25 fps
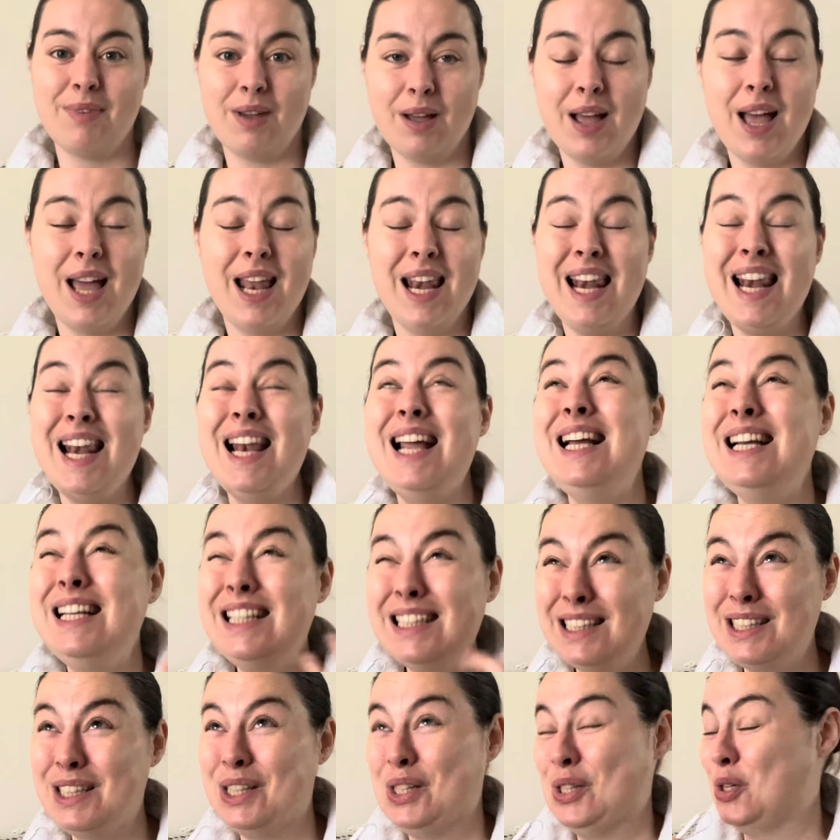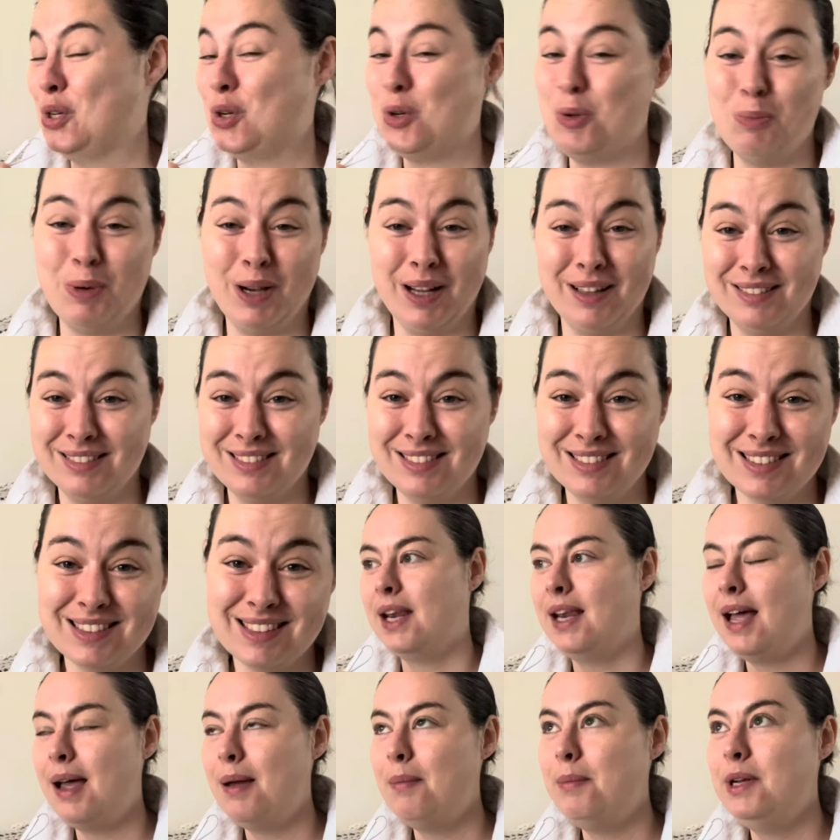at least two months.
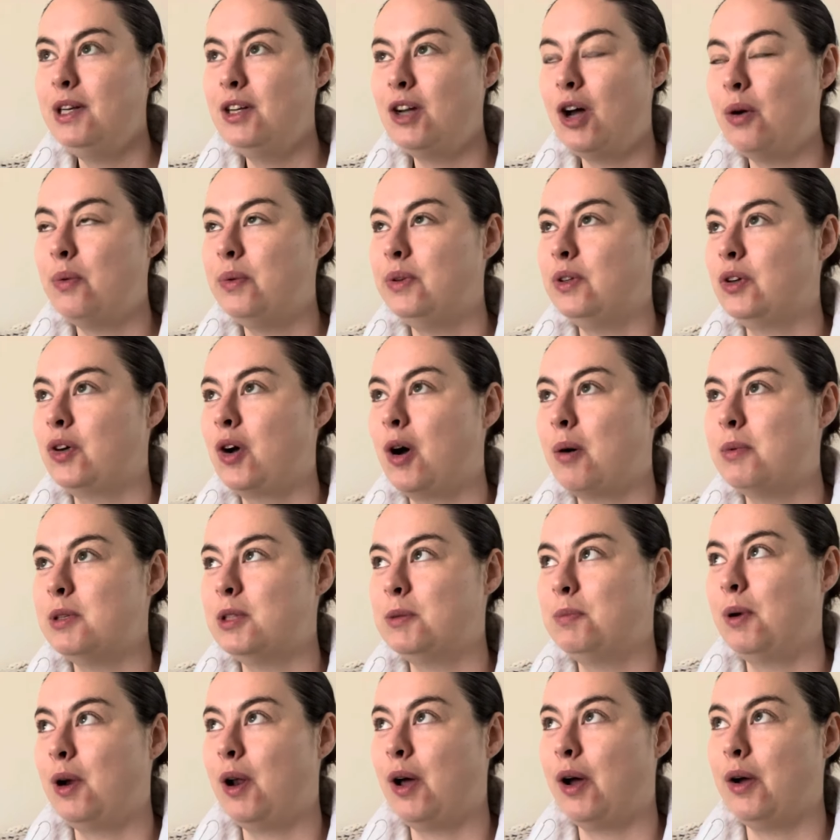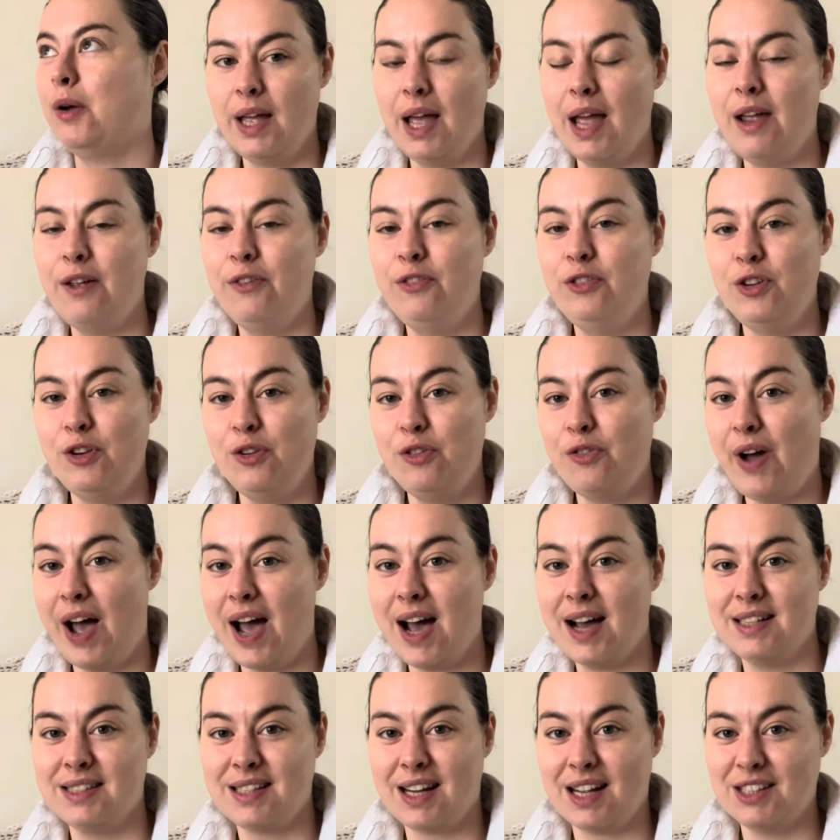Let me know in the comments below if you've
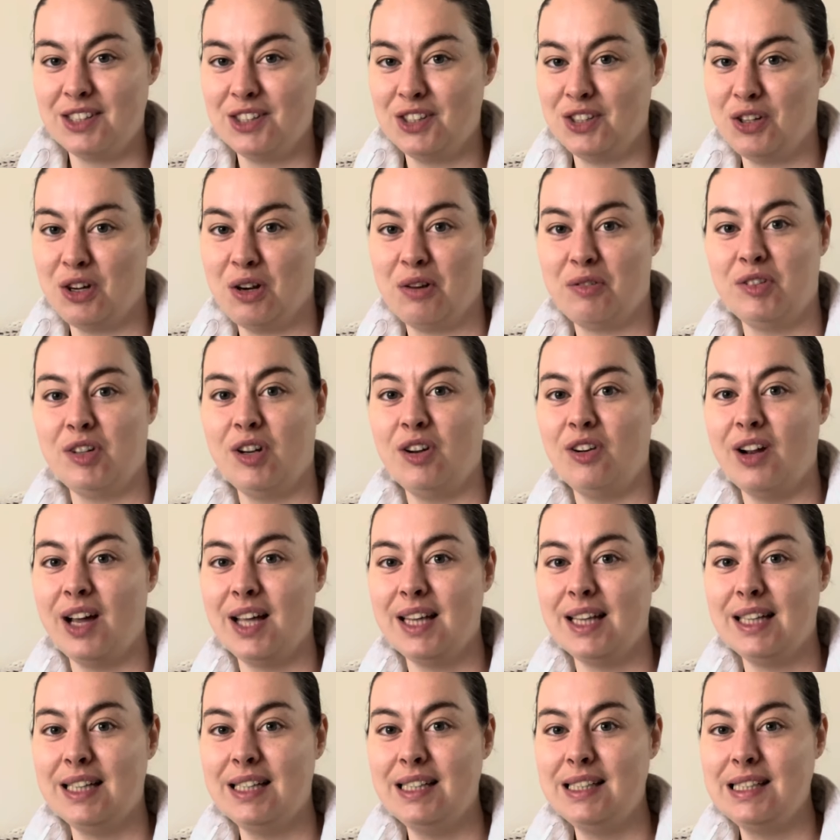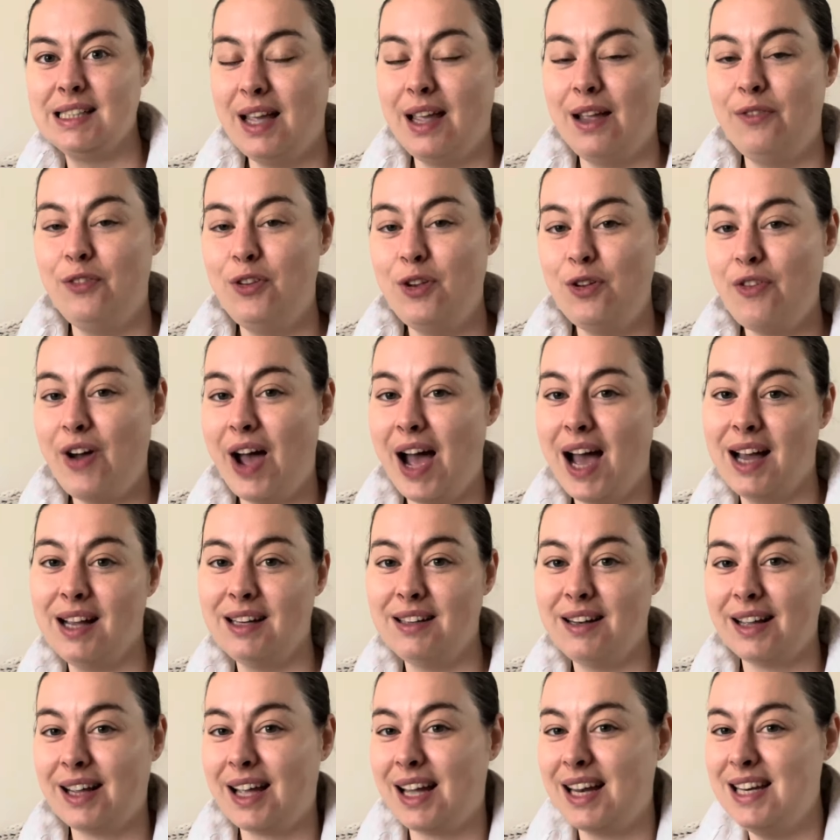had a scenario like this, if you've
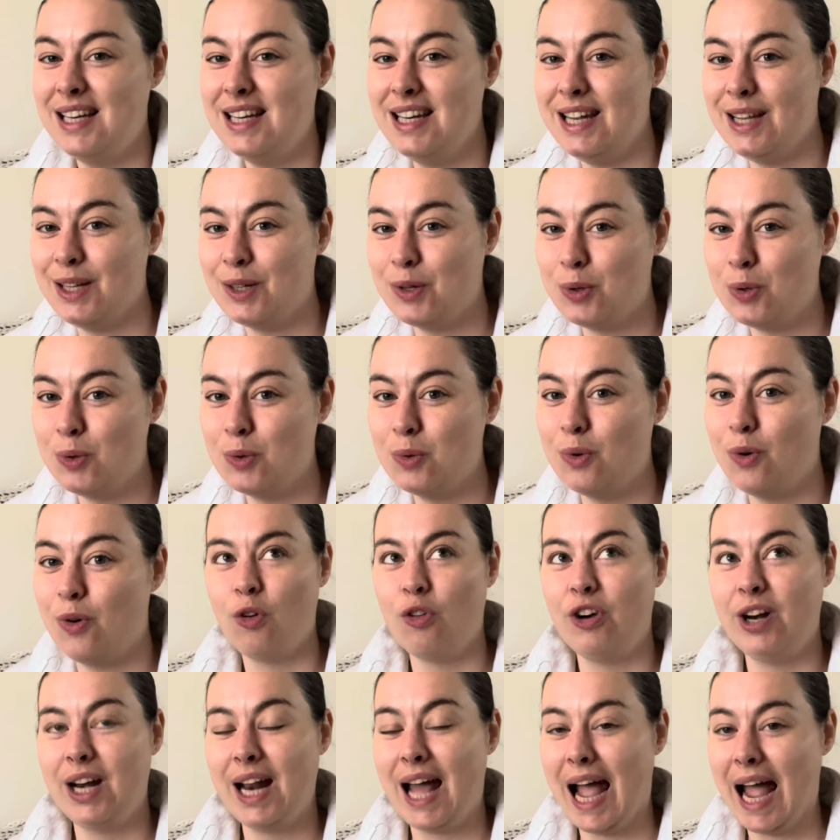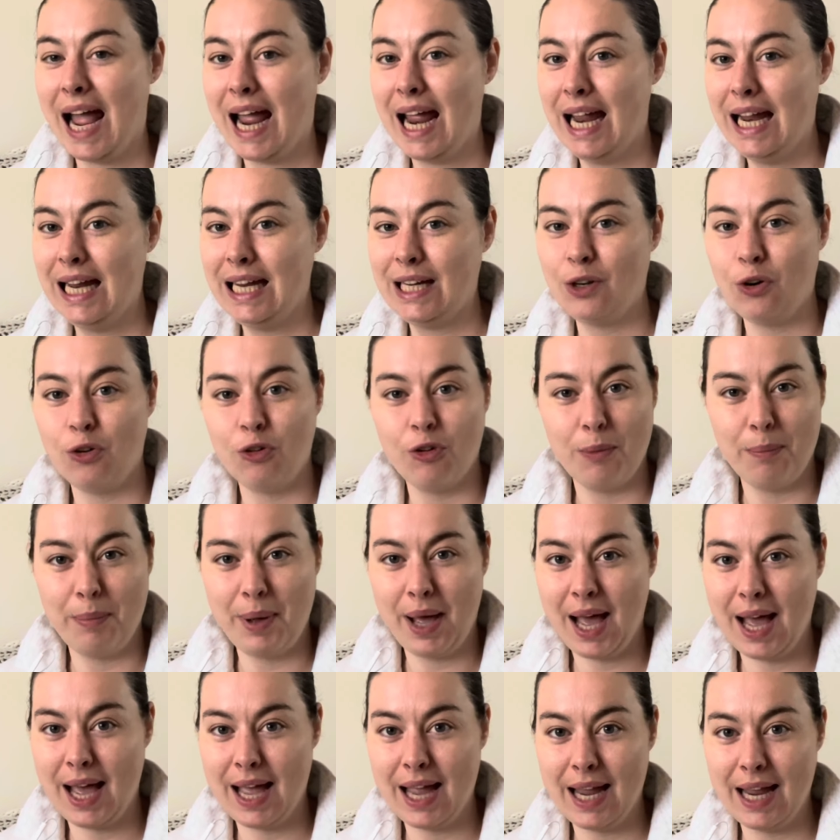had like a niggle or an ache or a
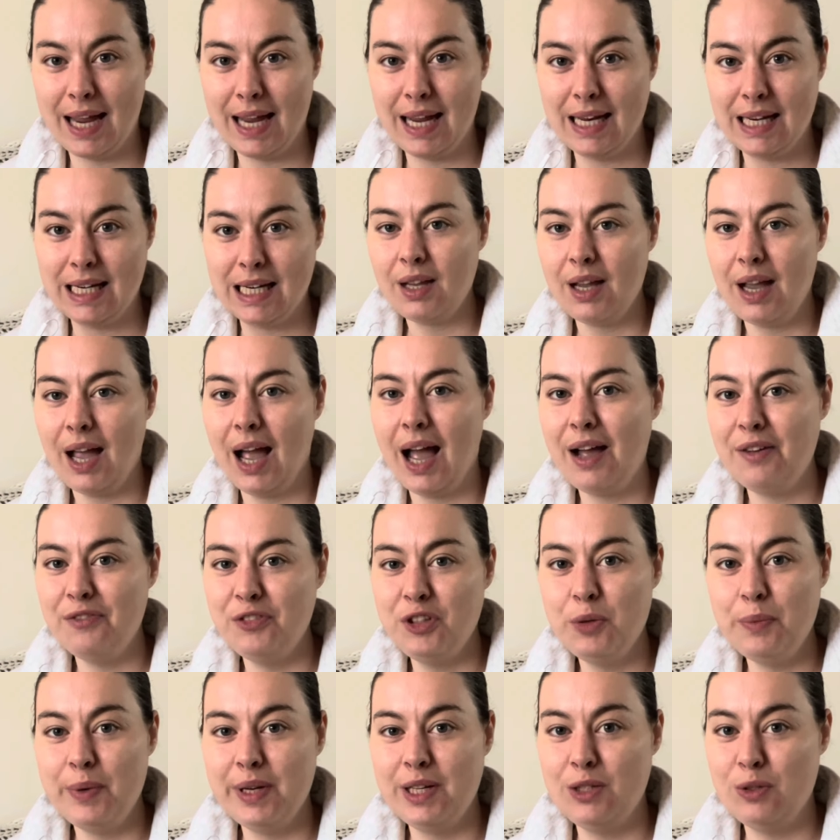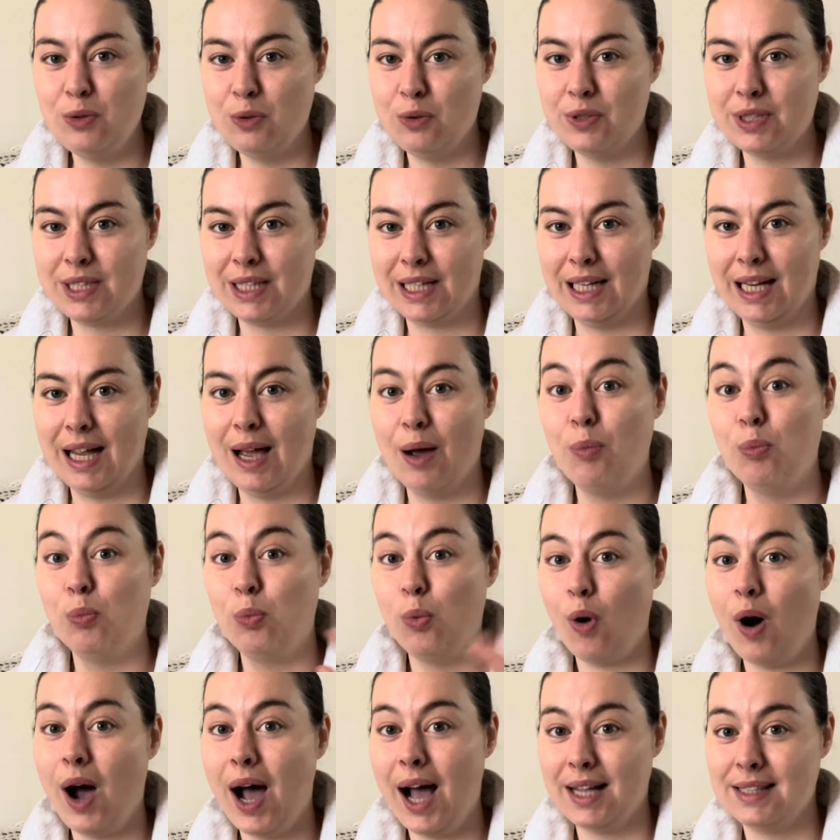pain, have you ignored it and
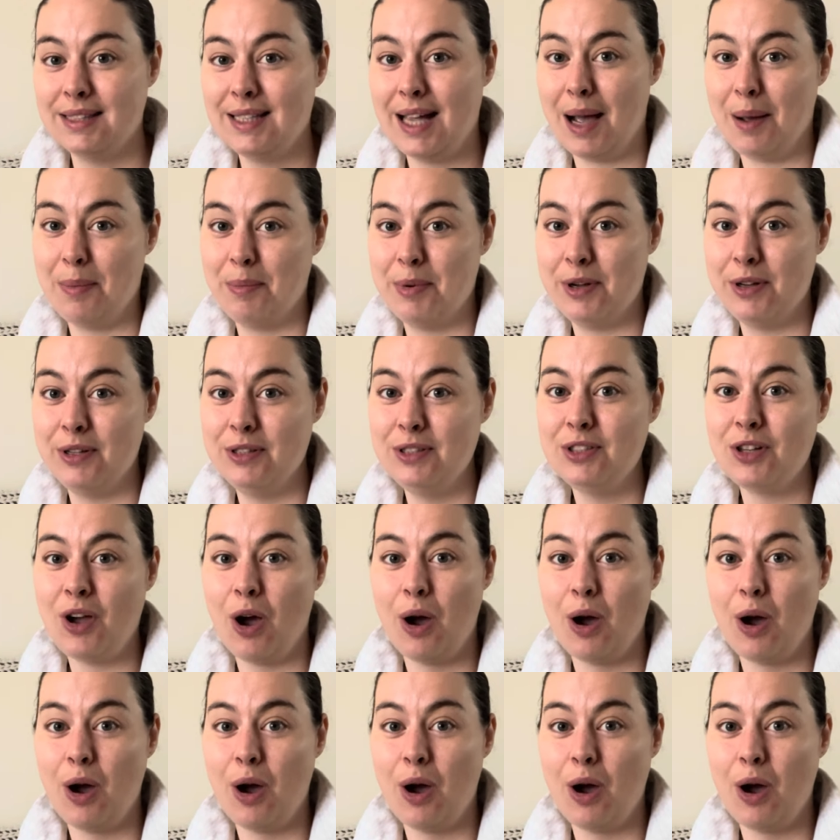what has happened?